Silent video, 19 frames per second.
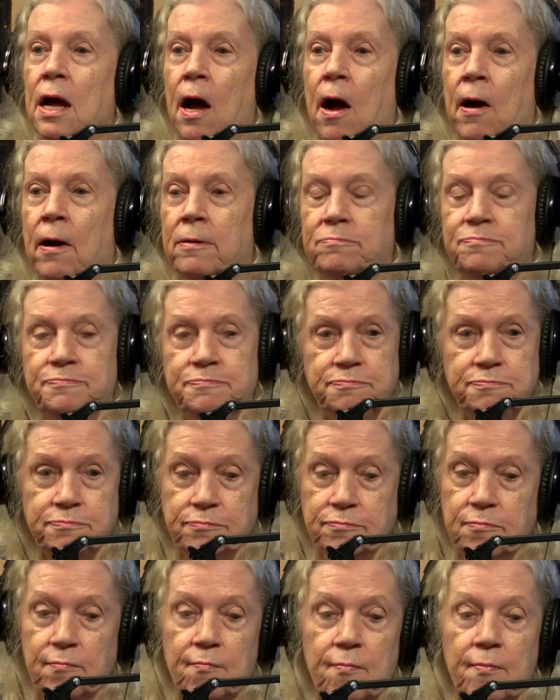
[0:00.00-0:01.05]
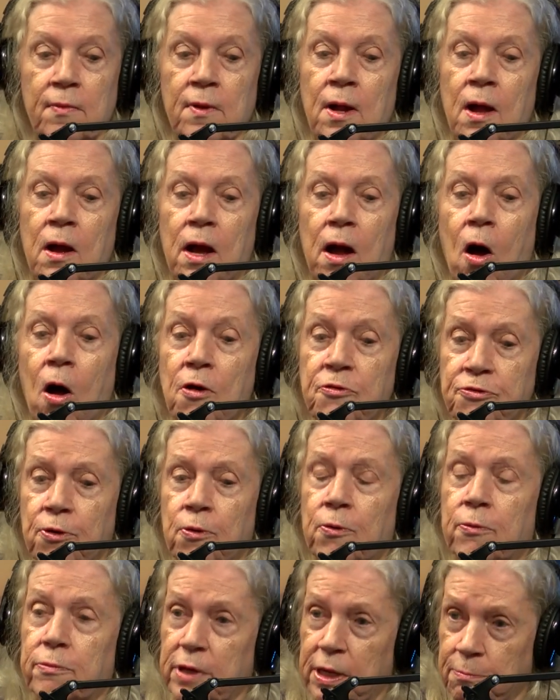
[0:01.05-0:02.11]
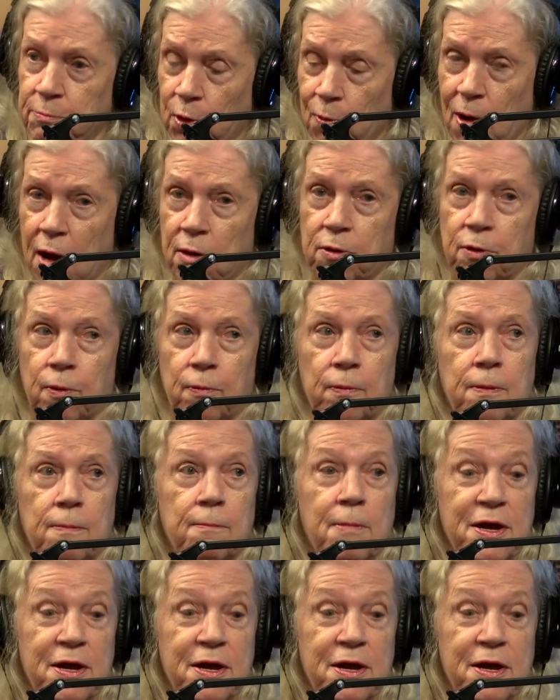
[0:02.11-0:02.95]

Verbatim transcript: Um, also in Morocco,